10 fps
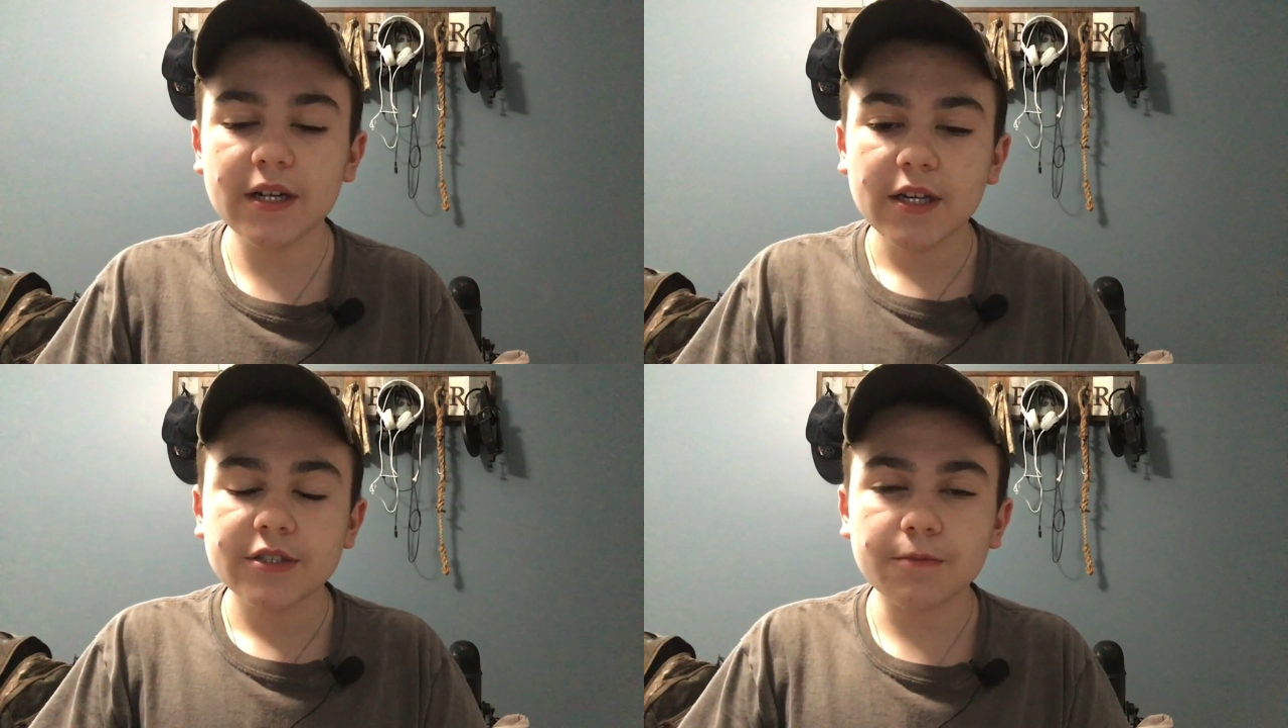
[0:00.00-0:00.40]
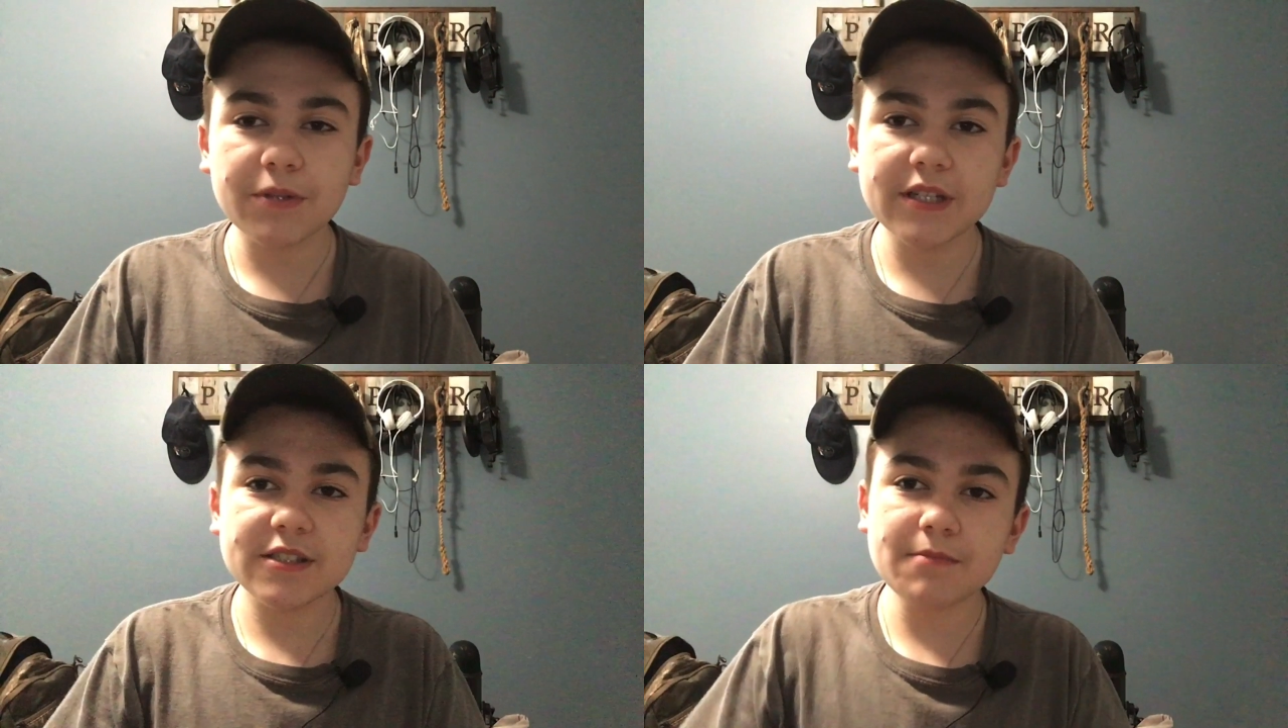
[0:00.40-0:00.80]
So
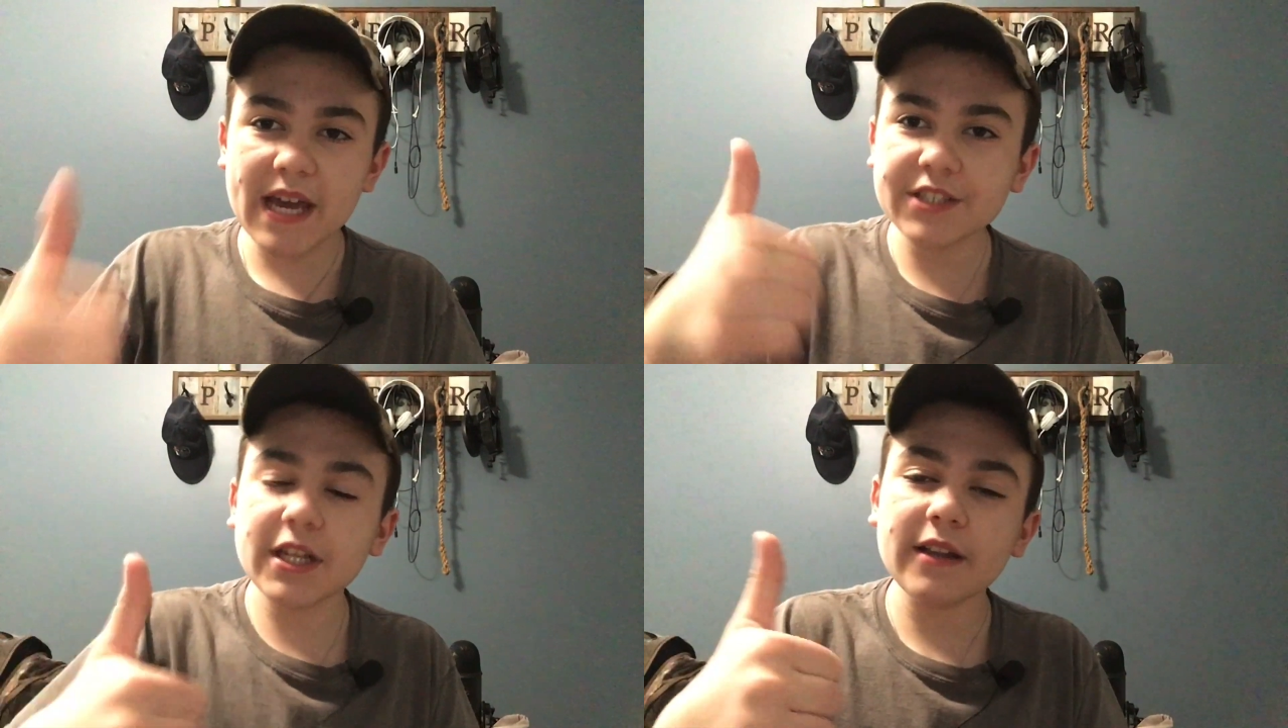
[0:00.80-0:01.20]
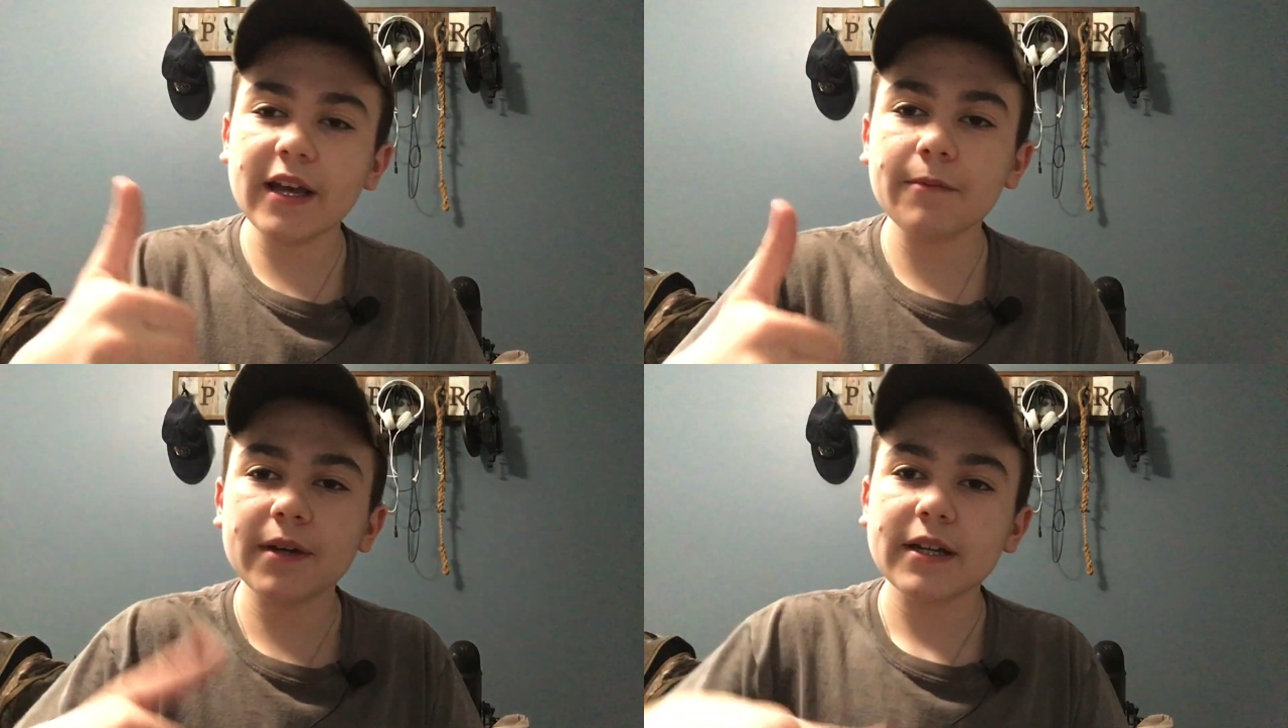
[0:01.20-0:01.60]
please smash that
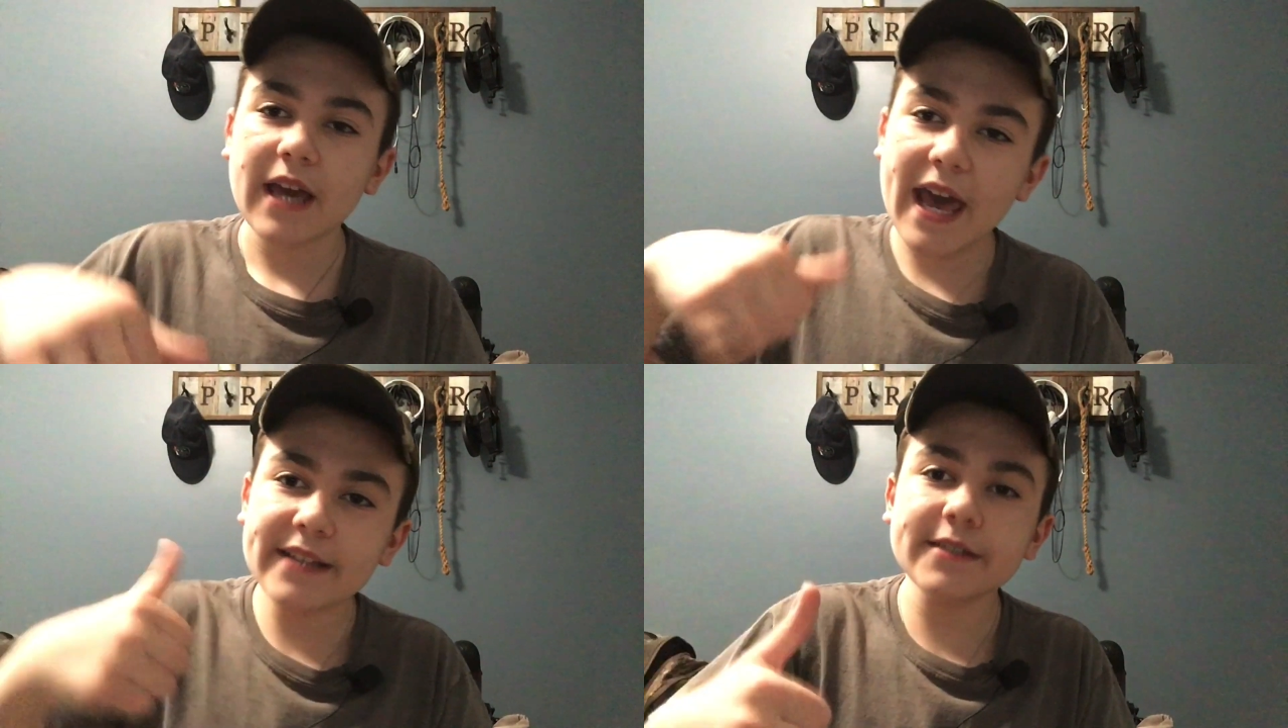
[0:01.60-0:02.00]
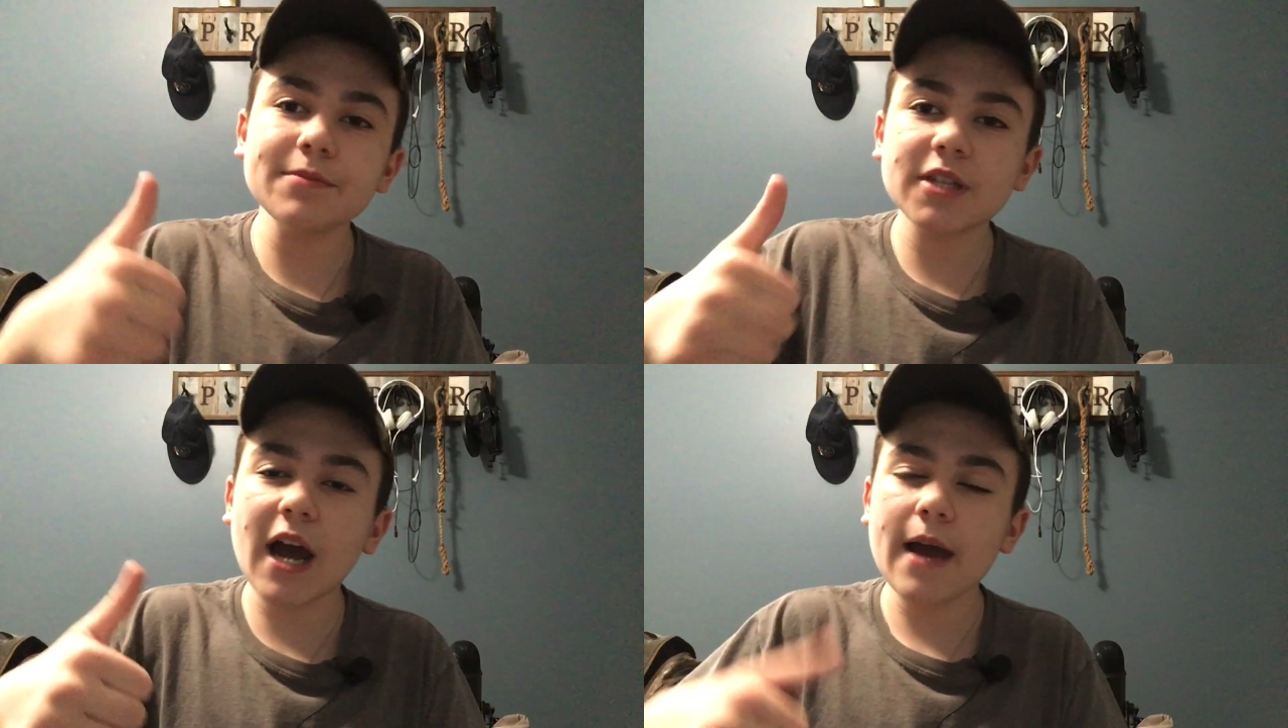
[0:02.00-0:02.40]
like button and
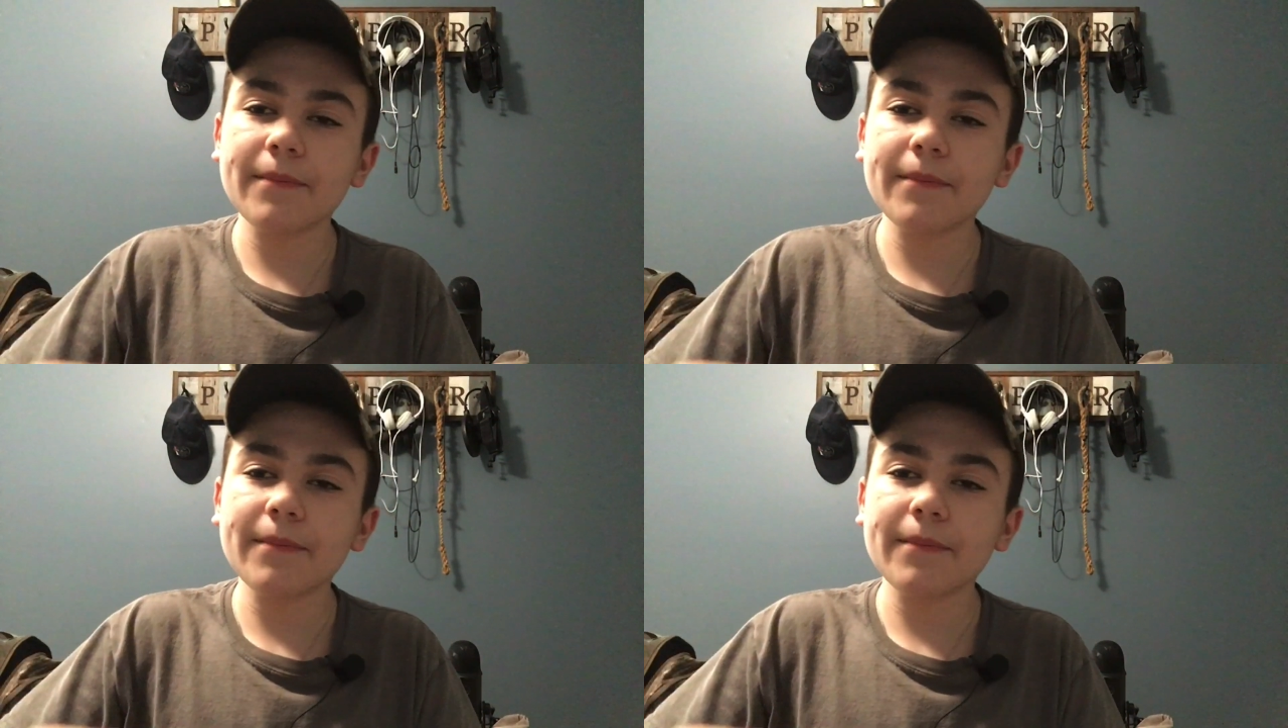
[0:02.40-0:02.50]
subscribe